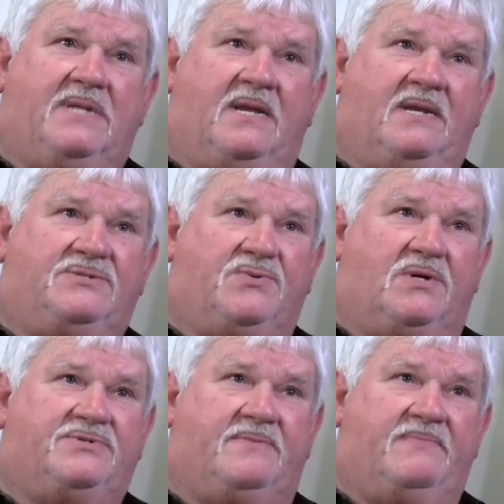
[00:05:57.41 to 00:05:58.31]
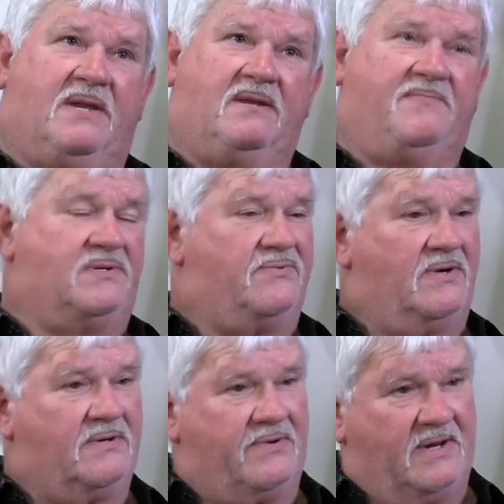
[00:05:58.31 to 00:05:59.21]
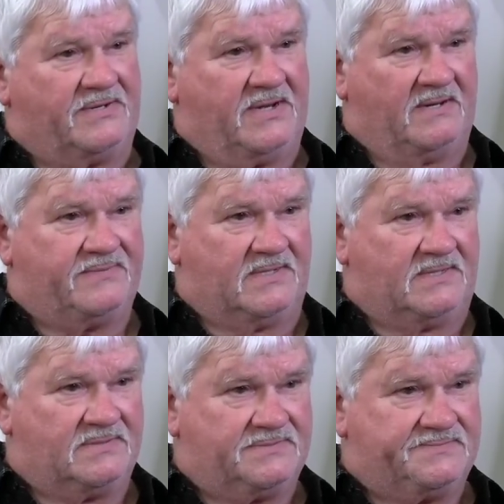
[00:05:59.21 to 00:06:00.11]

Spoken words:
and he swears up and down he put the wrong crankshaft in.